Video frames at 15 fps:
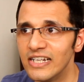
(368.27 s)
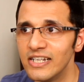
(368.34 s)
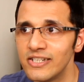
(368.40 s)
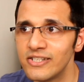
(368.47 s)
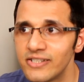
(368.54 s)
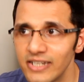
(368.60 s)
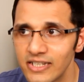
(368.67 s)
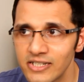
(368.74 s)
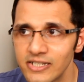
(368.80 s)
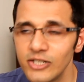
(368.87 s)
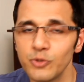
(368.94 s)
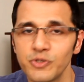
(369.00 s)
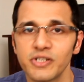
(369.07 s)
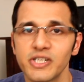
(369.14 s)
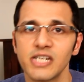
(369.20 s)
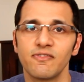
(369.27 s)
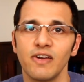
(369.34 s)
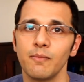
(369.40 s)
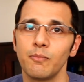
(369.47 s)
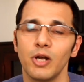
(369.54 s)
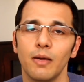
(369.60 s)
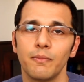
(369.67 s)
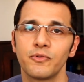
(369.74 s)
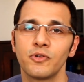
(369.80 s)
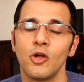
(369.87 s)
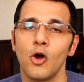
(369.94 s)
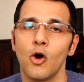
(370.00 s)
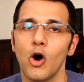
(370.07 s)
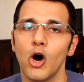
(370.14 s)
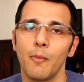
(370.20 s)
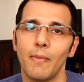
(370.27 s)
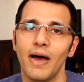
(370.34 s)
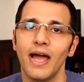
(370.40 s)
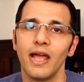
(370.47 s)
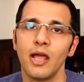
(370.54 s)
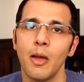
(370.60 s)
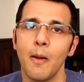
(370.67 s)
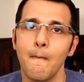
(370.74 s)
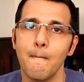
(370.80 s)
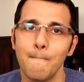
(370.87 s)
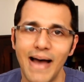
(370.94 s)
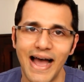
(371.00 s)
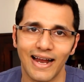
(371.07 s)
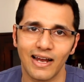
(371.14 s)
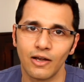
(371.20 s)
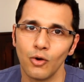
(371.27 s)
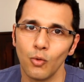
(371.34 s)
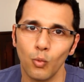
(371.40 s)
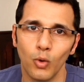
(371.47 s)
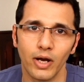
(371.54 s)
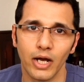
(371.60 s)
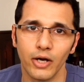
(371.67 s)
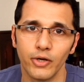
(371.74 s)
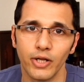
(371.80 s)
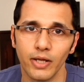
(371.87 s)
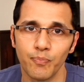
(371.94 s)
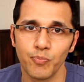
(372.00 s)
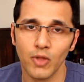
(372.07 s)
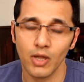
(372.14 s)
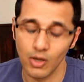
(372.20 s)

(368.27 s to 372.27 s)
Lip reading: 60 to 65 pull-ups on my back workout day.